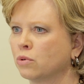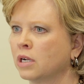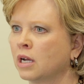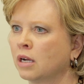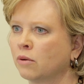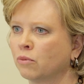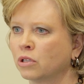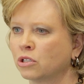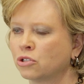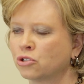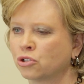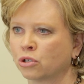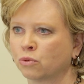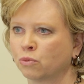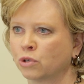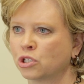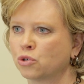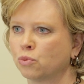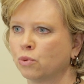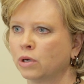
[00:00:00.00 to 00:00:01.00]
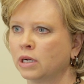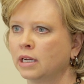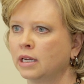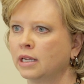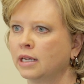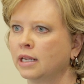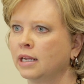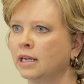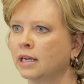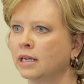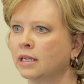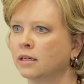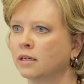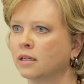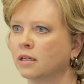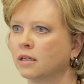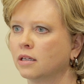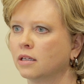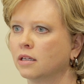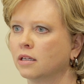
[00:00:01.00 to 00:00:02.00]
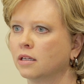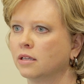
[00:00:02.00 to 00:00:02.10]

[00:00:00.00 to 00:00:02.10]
We're not really sure which one, and